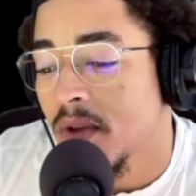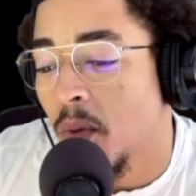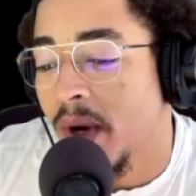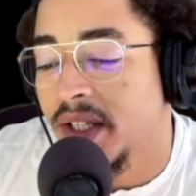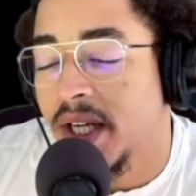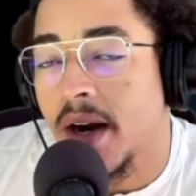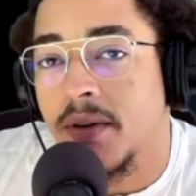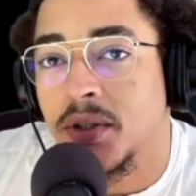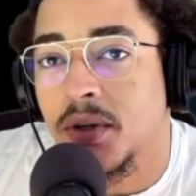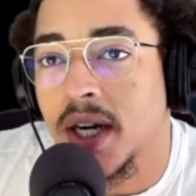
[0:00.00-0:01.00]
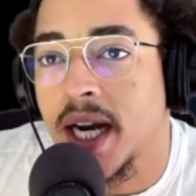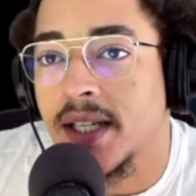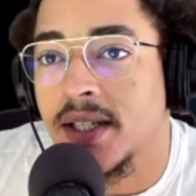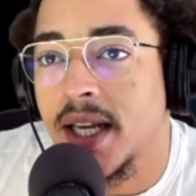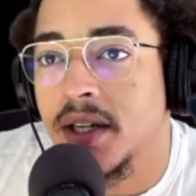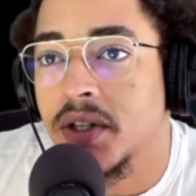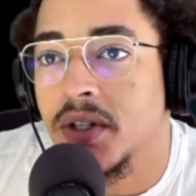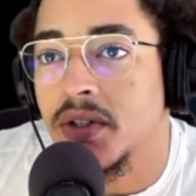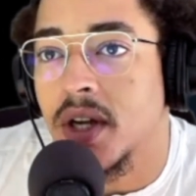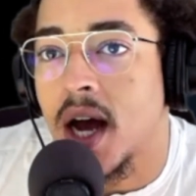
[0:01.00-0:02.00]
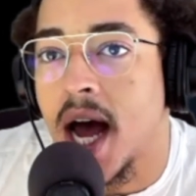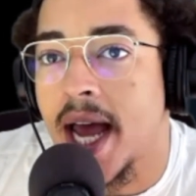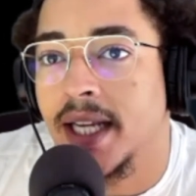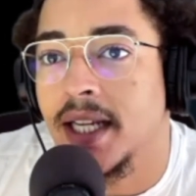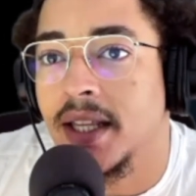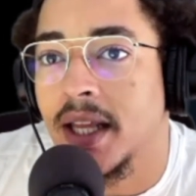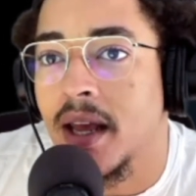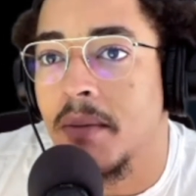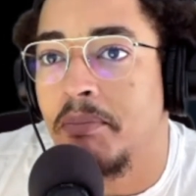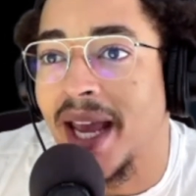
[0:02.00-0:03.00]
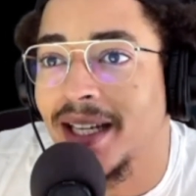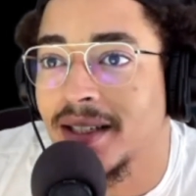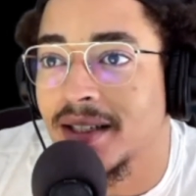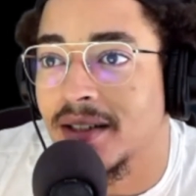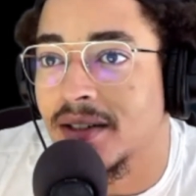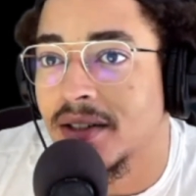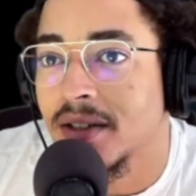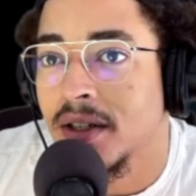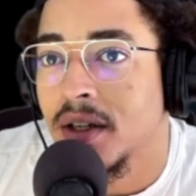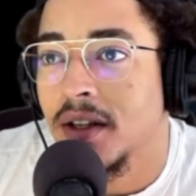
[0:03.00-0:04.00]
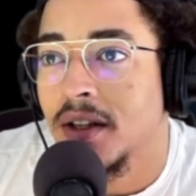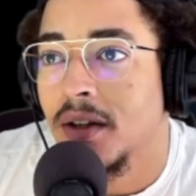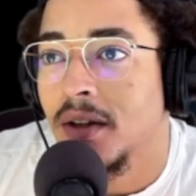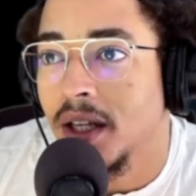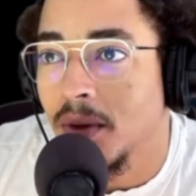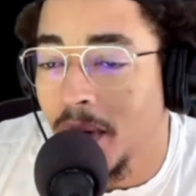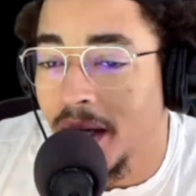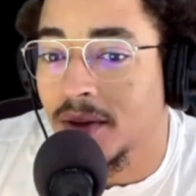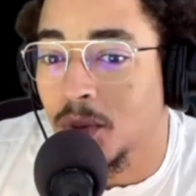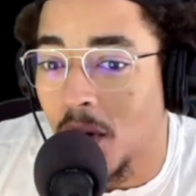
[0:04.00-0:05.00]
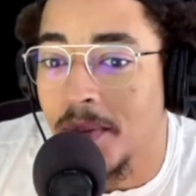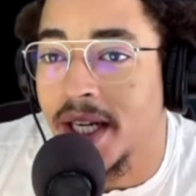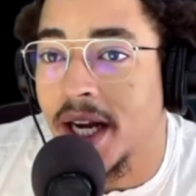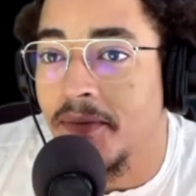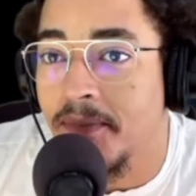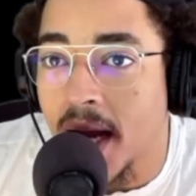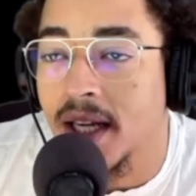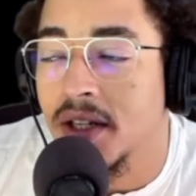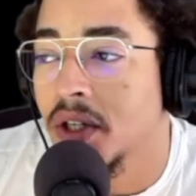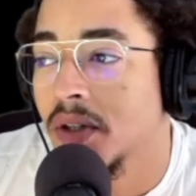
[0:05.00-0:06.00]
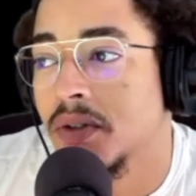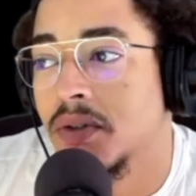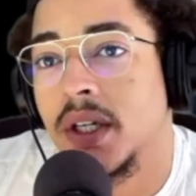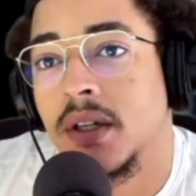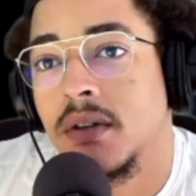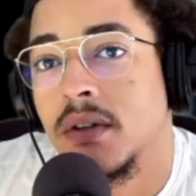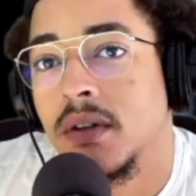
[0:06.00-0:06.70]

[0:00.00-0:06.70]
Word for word: when terrorist organizations are hiding their bases with women and fucking children